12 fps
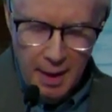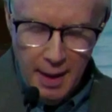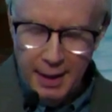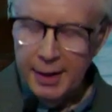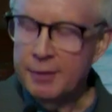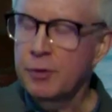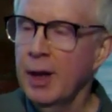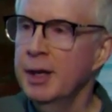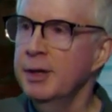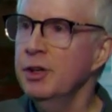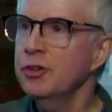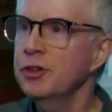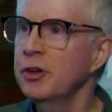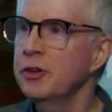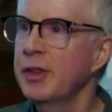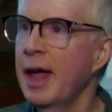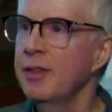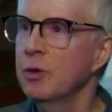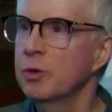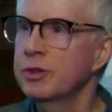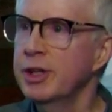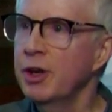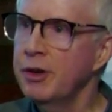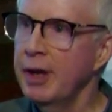And then, in additional to that, there was
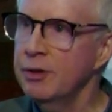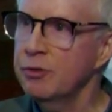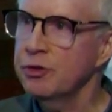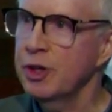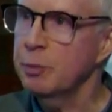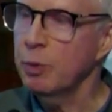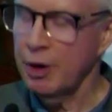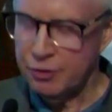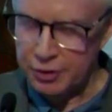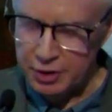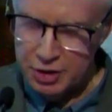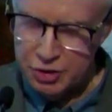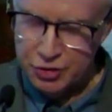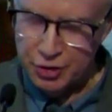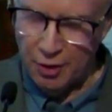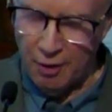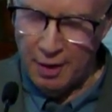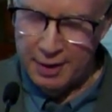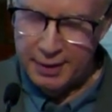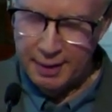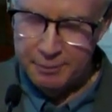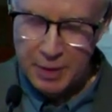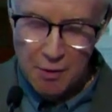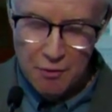an interesting presentation on
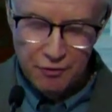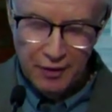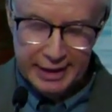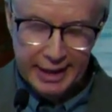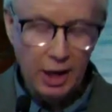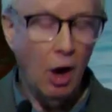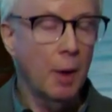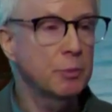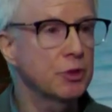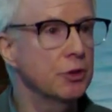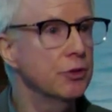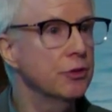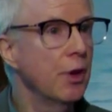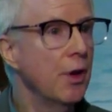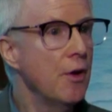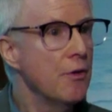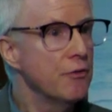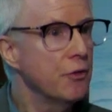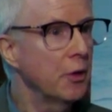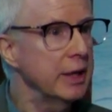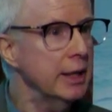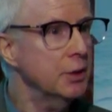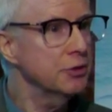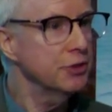um, funding options for
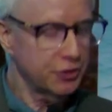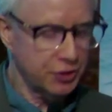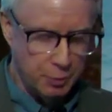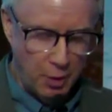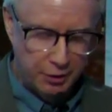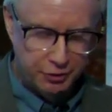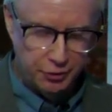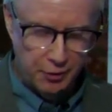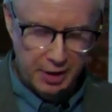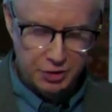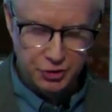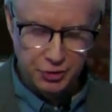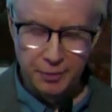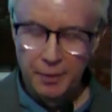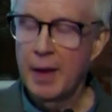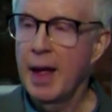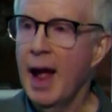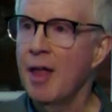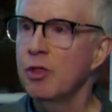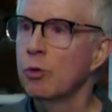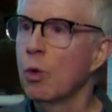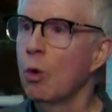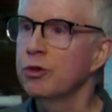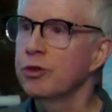ecosystem restoration and the
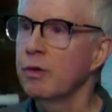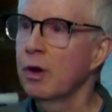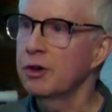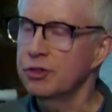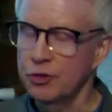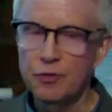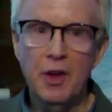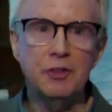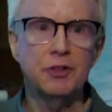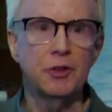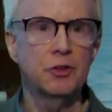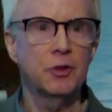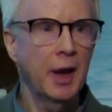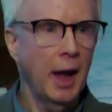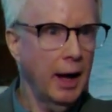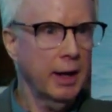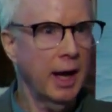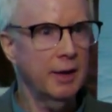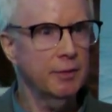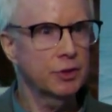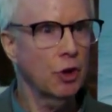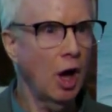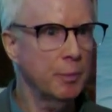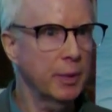roles of large investors, kind of a
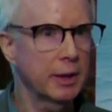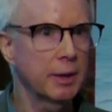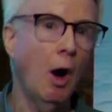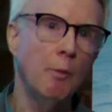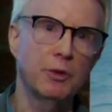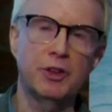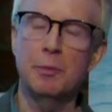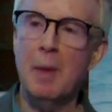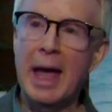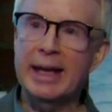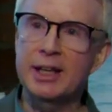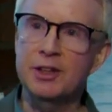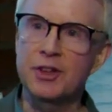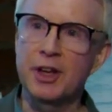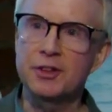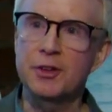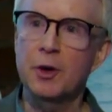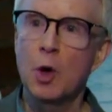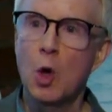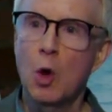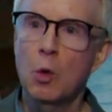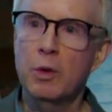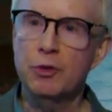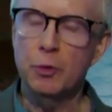topic, almost a banking sector,
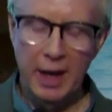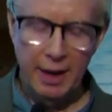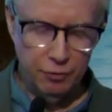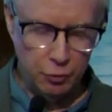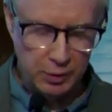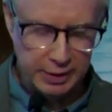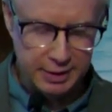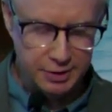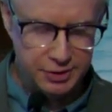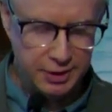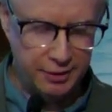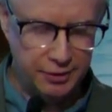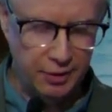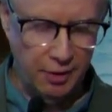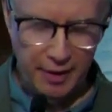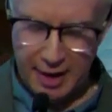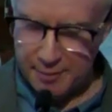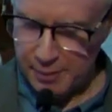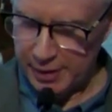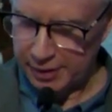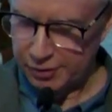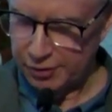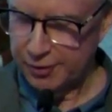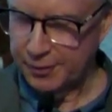which we haven't really discussed all that
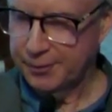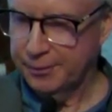much.